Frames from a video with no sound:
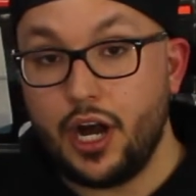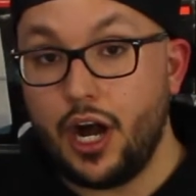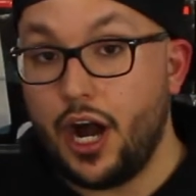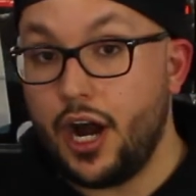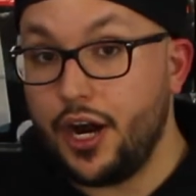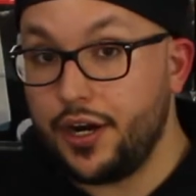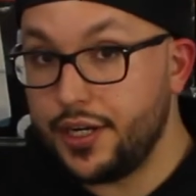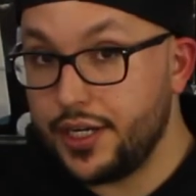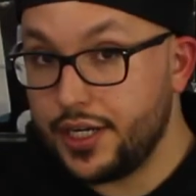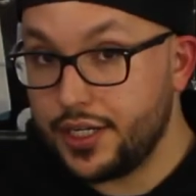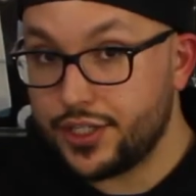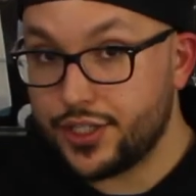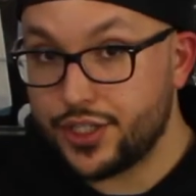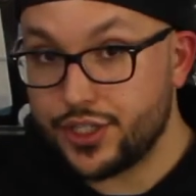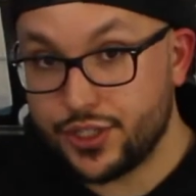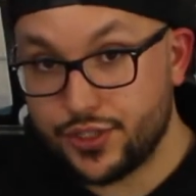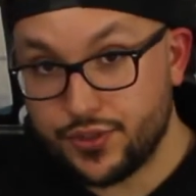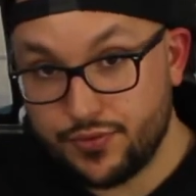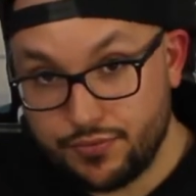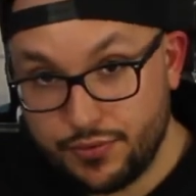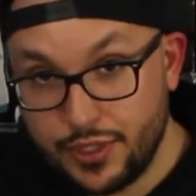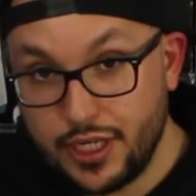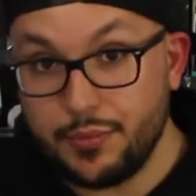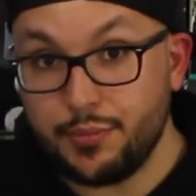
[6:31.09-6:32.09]
are
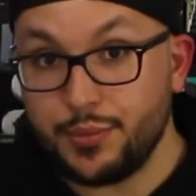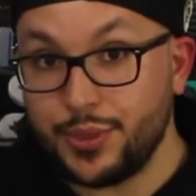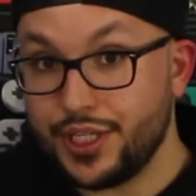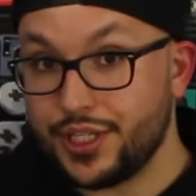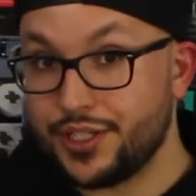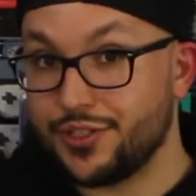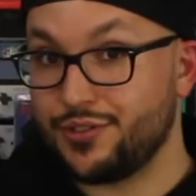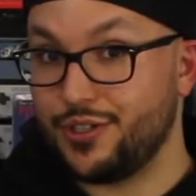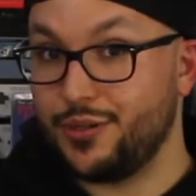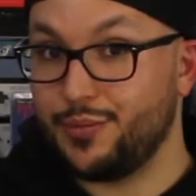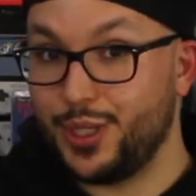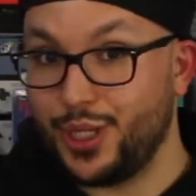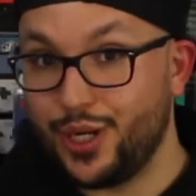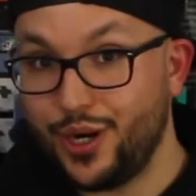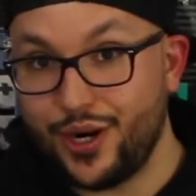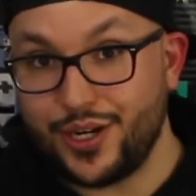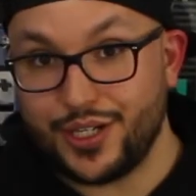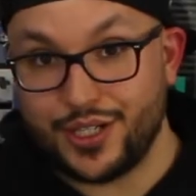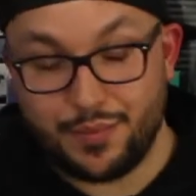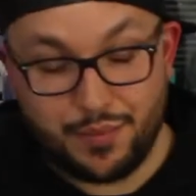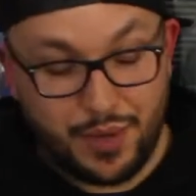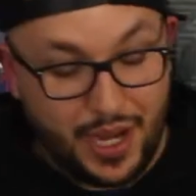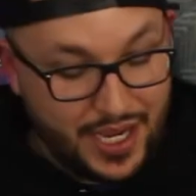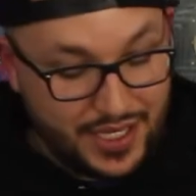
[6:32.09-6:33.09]
extremely, extremely
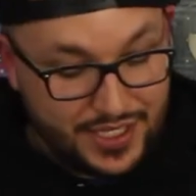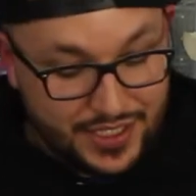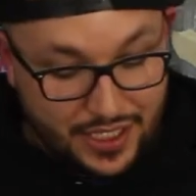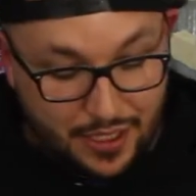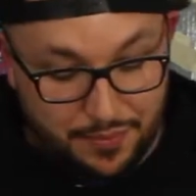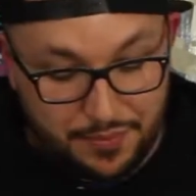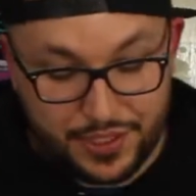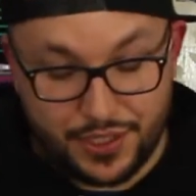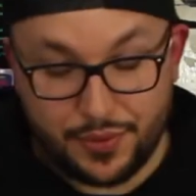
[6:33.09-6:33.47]
hard to pass up.